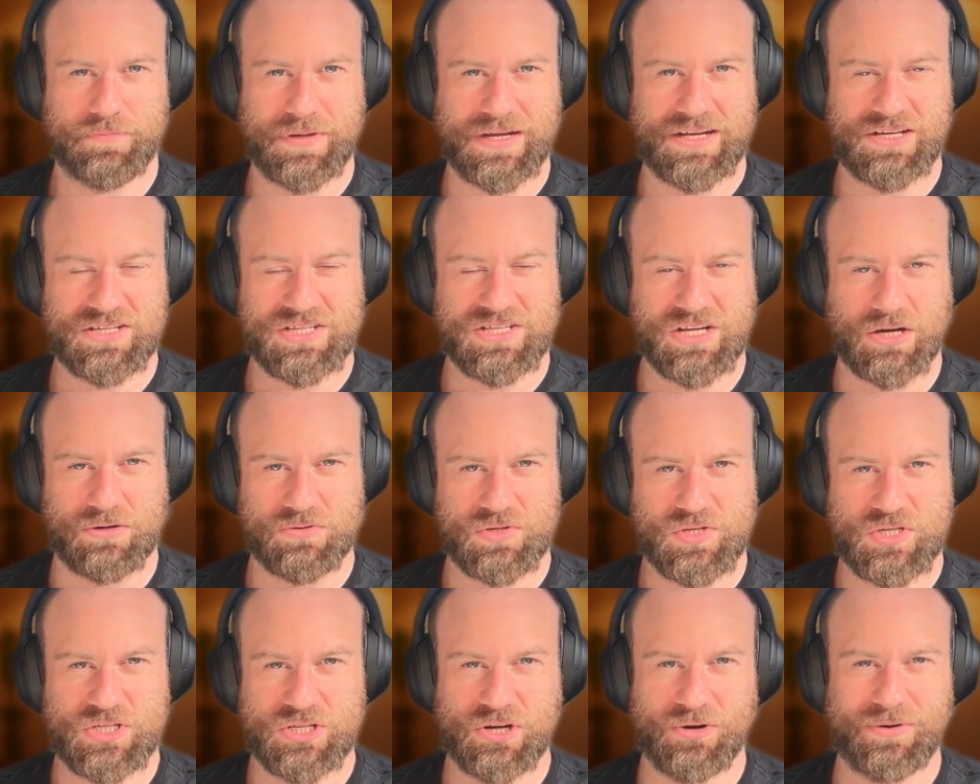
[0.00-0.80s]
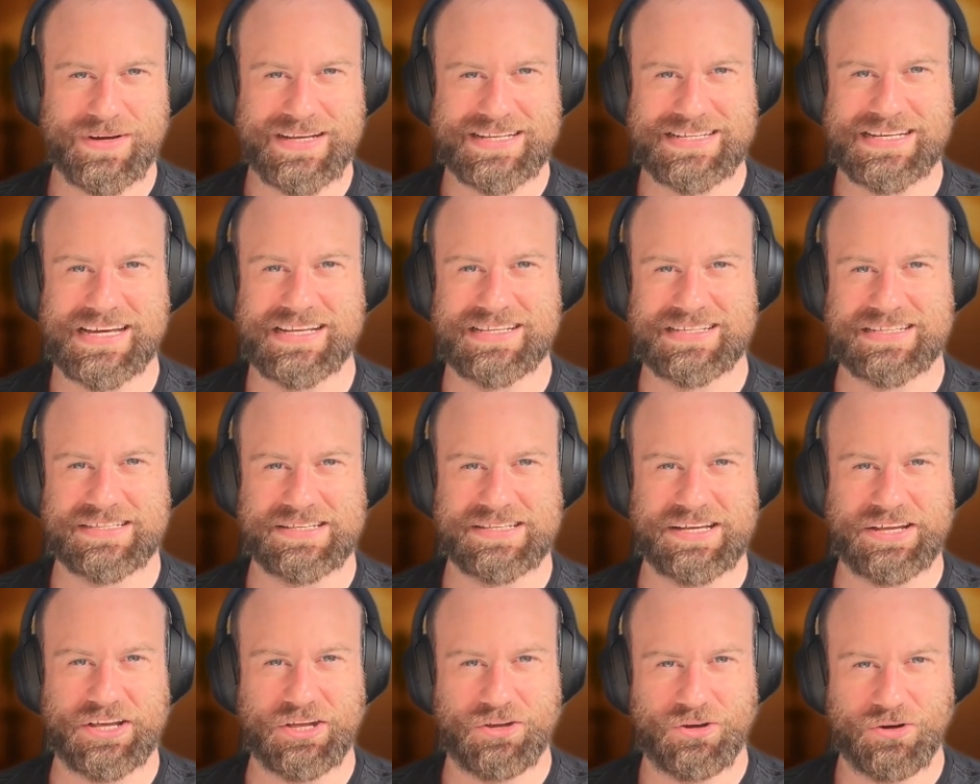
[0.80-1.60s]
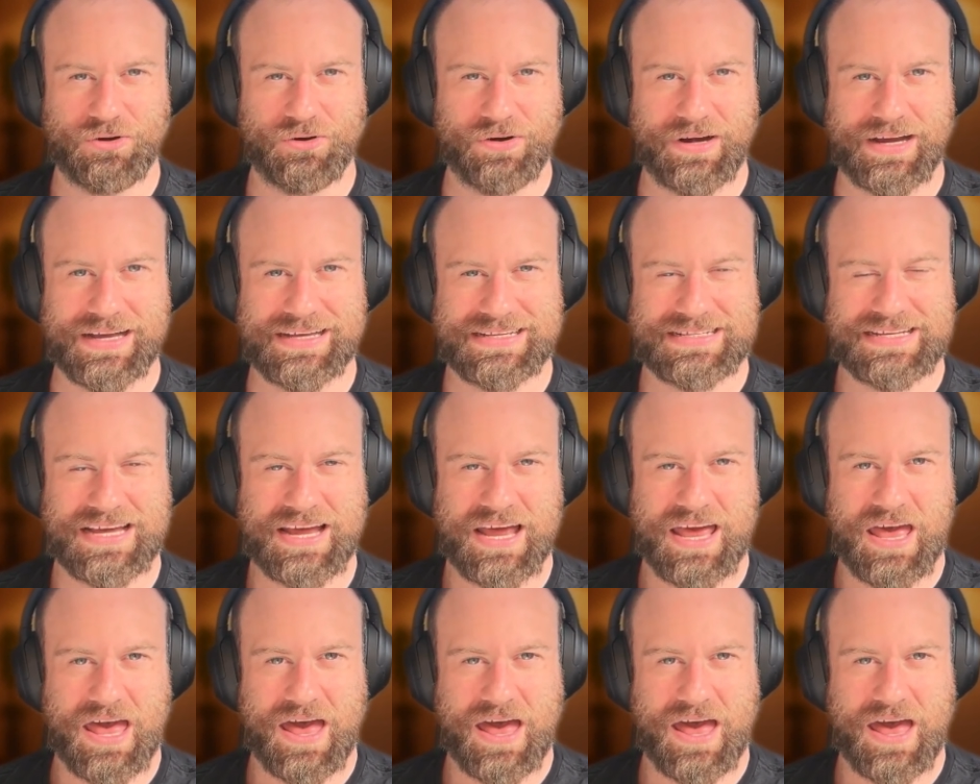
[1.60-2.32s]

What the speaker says: because I was so intensely curious